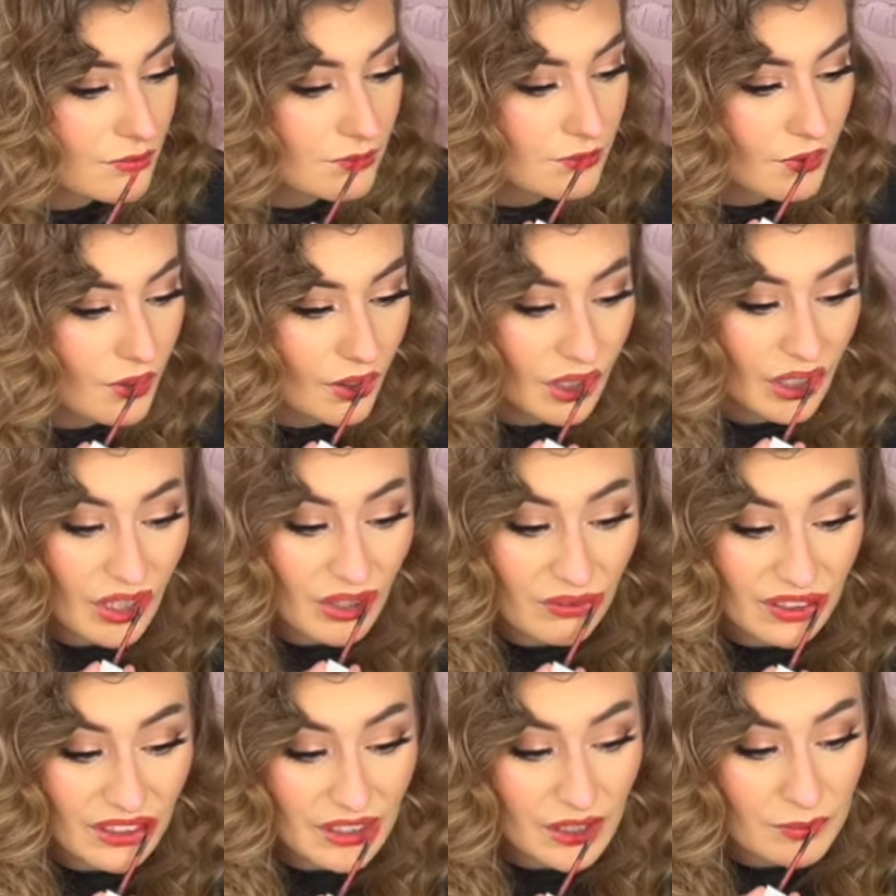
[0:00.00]
all
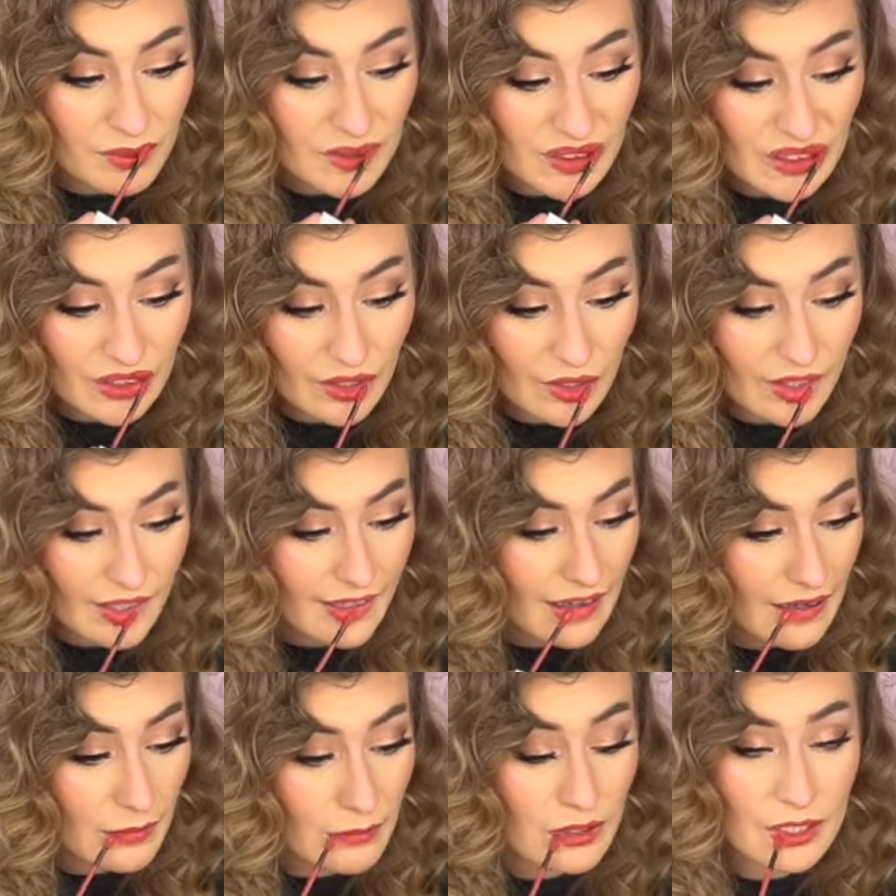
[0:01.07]
around my lips. Okay,
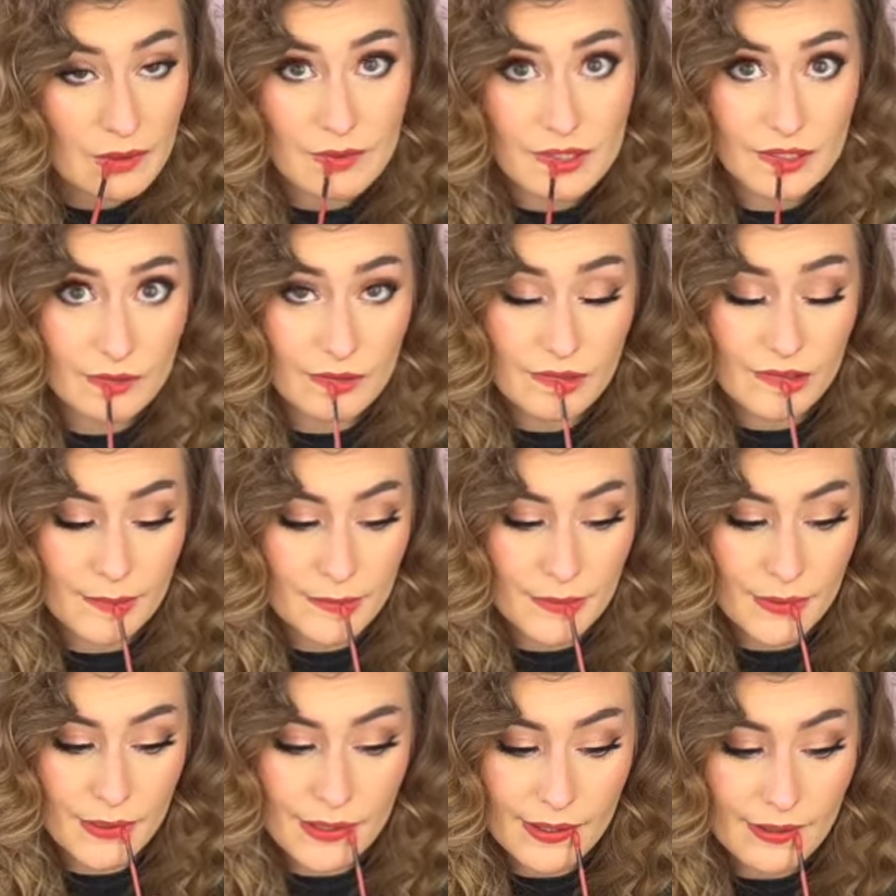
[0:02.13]
I'm really messy with lips,
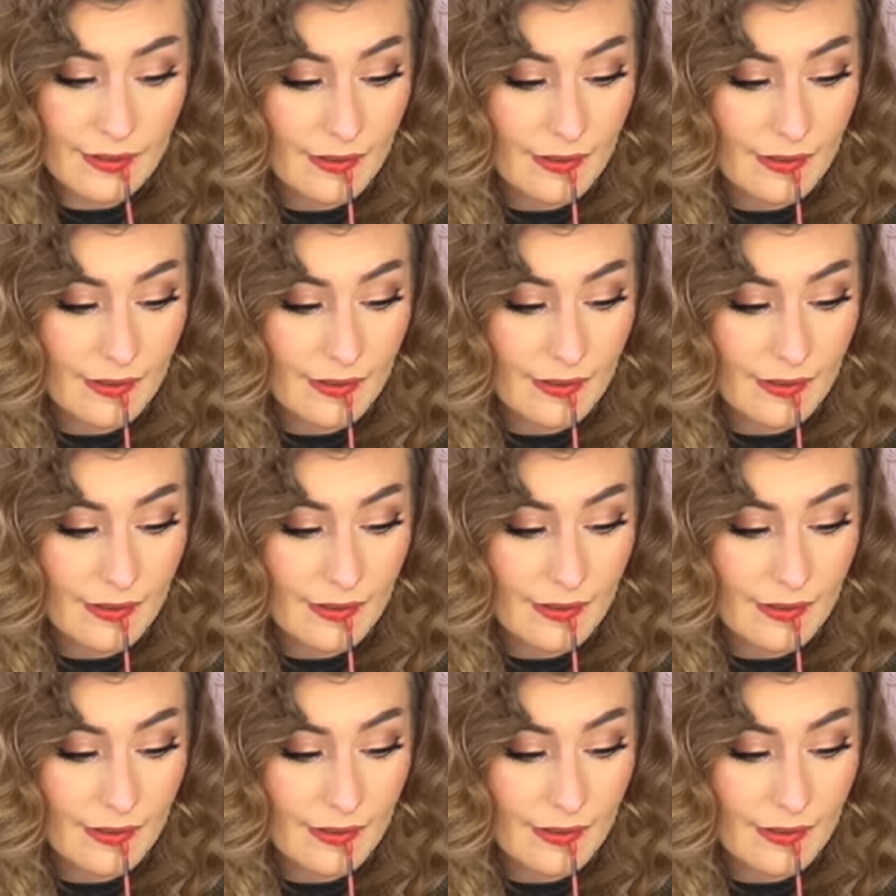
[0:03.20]
okay?